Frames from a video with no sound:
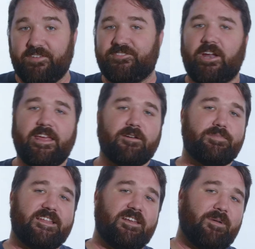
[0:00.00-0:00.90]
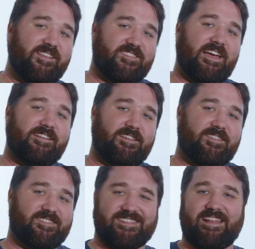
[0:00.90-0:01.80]
A study completed by
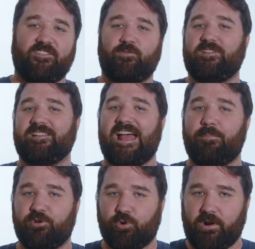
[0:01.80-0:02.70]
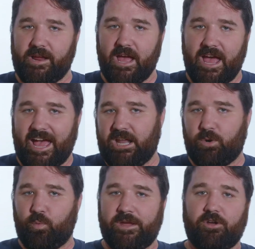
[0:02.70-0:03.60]
scientists at a Swiss laboratory had
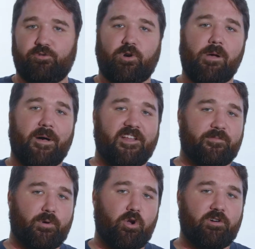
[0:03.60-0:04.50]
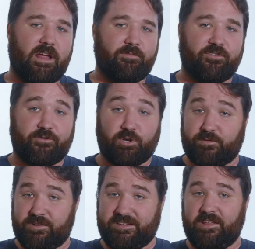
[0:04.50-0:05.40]
wheeled robots programmed to search
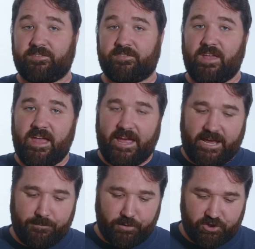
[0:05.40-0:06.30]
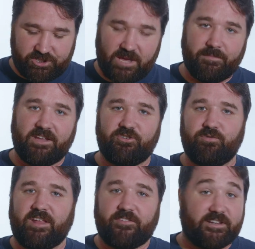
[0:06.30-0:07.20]
for disks and push them
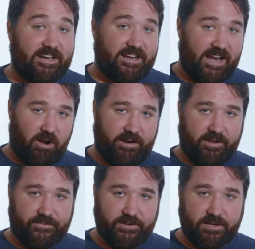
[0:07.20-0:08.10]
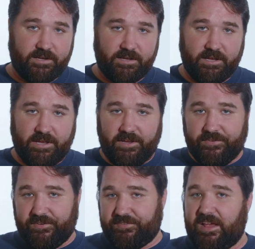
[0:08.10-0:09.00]
into designated areas.
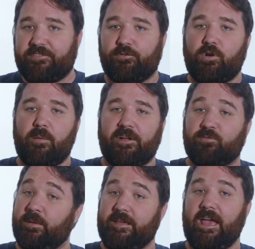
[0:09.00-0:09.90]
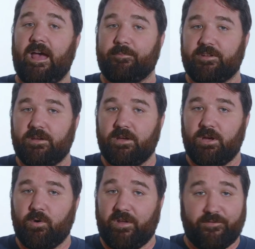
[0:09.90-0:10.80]
Successful robots would be kept,
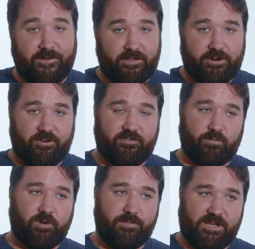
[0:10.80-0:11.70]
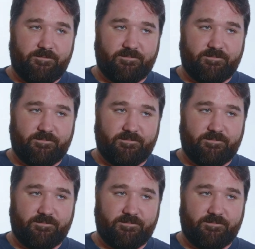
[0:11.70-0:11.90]
while the failures would be